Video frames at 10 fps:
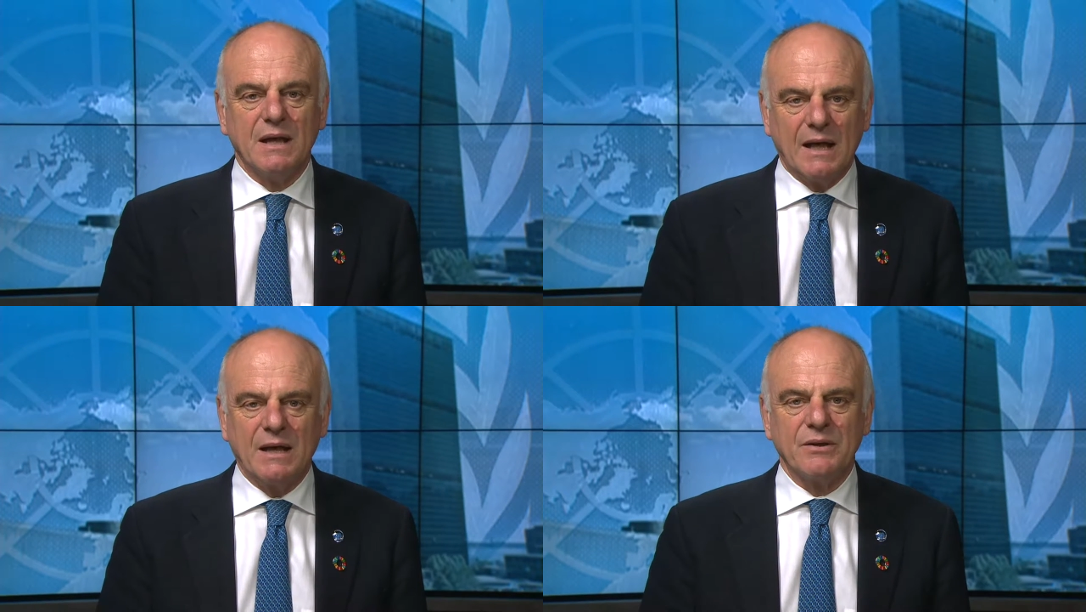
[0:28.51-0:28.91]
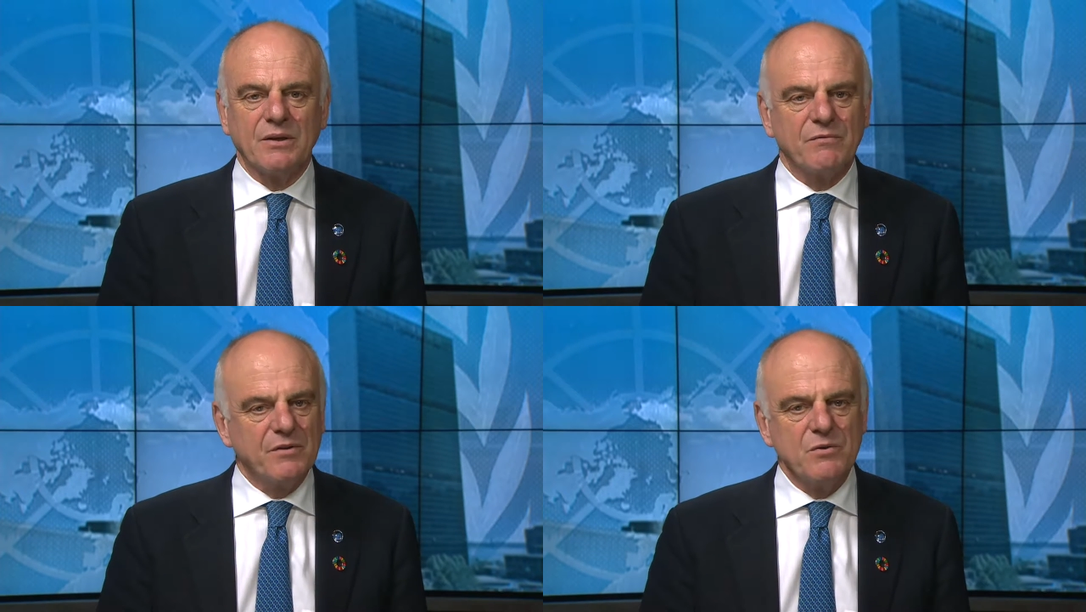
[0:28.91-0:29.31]
and
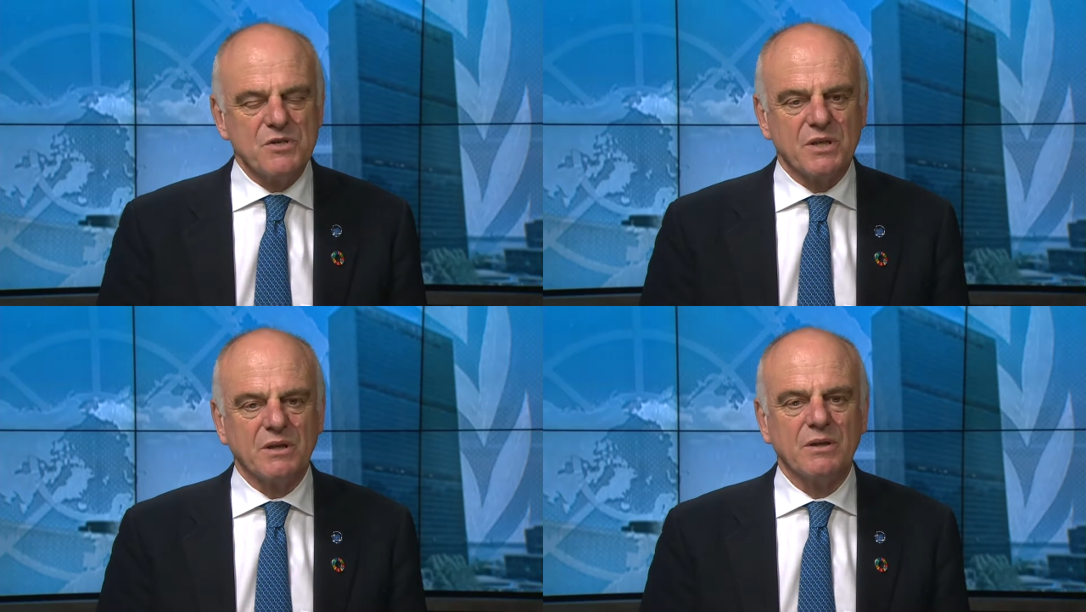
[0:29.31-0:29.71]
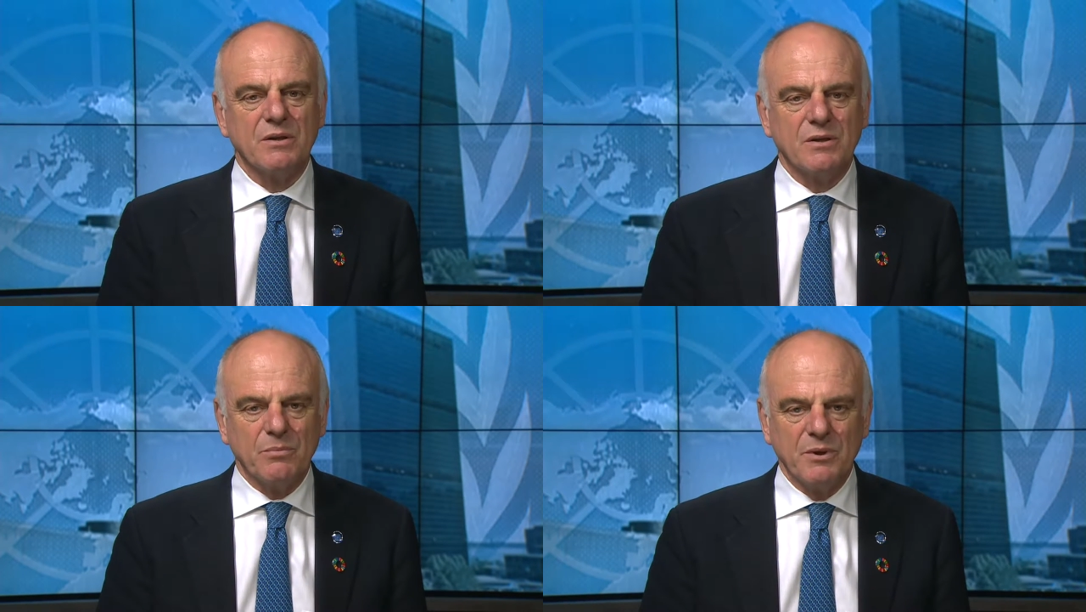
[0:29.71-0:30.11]
the future
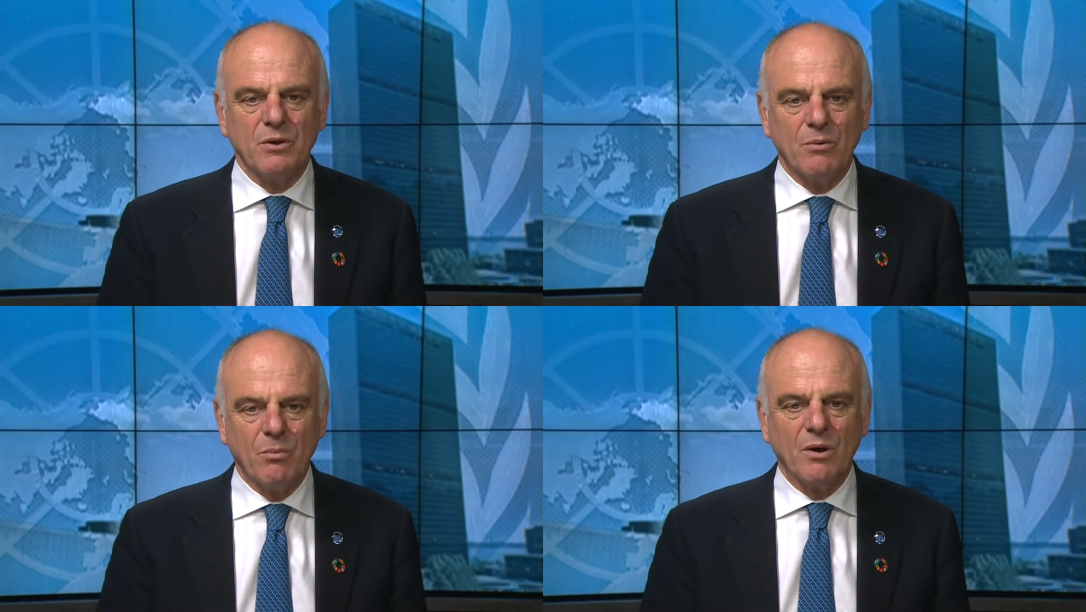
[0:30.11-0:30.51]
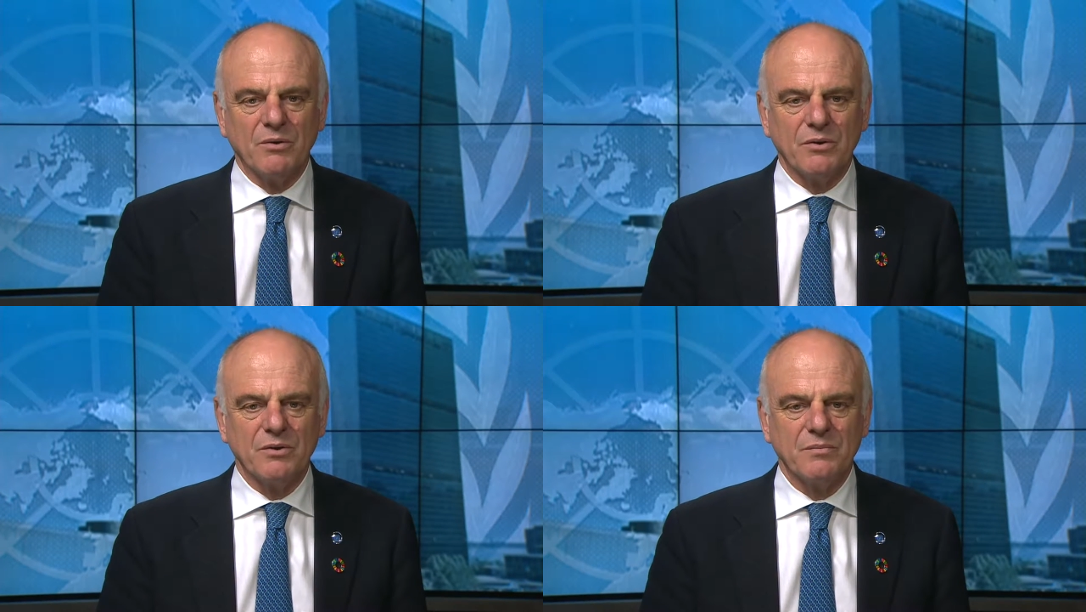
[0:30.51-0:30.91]
that we all want.